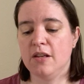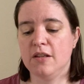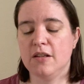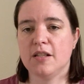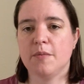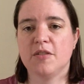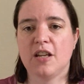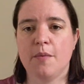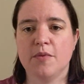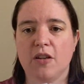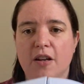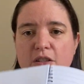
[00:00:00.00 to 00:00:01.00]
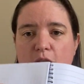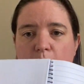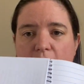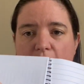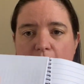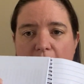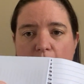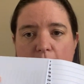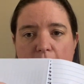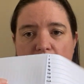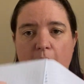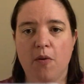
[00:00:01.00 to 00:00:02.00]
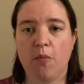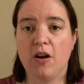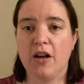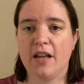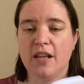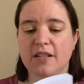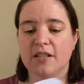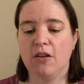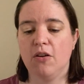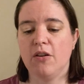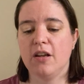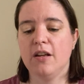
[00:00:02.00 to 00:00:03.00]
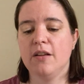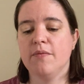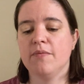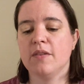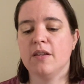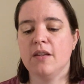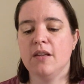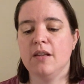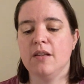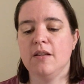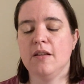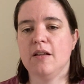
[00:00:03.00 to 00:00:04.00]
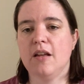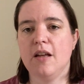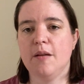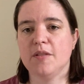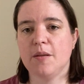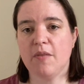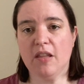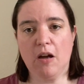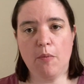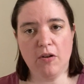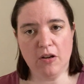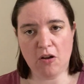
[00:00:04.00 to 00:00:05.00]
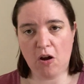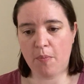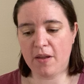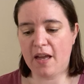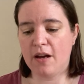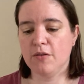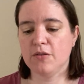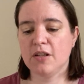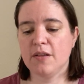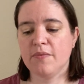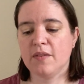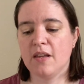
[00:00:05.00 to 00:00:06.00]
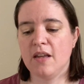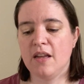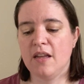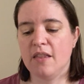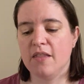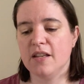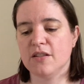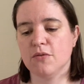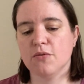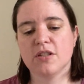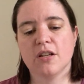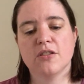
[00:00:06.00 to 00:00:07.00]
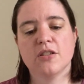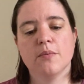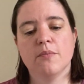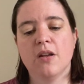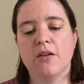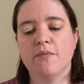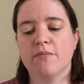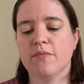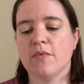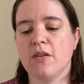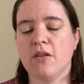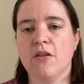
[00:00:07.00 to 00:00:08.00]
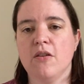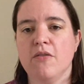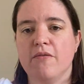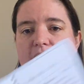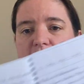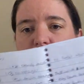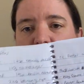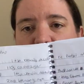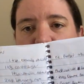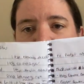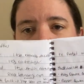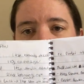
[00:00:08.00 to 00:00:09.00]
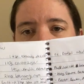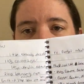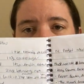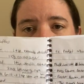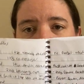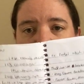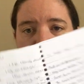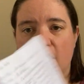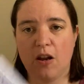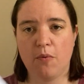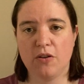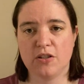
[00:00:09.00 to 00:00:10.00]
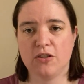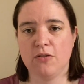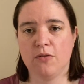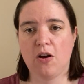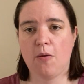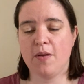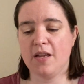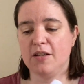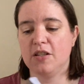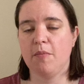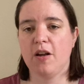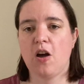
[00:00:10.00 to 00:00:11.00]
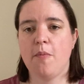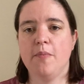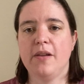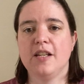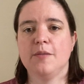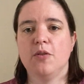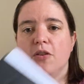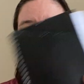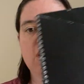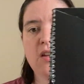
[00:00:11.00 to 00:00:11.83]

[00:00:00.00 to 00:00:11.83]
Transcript: Sometimes I do print them out if I'm at work and it's a longer something I want to copy out. There's also some recipes and stuff written out in here that I want to copy into my commonplace book.